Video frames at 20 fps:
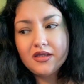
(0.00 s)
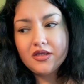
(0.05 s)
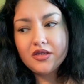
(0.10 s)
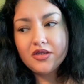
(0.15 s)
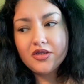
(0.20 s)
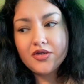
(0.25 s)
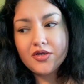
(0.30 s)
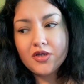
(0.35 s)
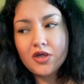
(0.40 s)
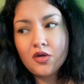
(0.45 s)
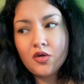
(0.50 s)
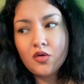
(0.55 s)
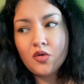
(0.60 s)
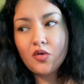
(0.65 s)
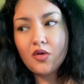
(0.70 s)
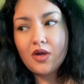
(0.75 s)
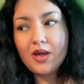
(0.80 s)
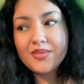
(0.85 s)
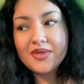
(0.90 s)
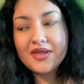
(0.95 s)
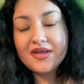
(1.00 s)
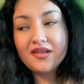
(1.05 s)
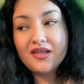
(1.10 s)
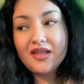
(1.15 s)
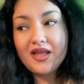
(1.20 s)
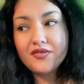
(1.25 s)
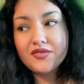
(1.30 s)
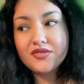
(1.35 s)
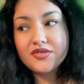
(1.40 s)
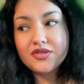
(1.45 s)
You know, I'm not
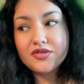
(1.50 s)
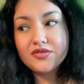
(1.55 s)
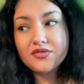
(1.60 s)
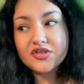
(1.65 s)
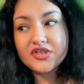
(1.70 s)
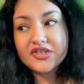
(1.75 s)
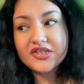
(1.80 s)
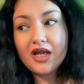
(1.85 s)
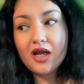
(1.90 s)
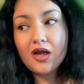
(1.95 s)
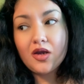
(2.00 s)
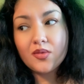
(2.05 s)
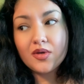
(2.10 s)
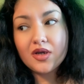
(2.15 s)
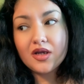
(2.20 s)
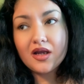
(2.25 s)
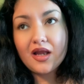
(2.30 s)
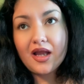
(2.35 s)
allowed to shower.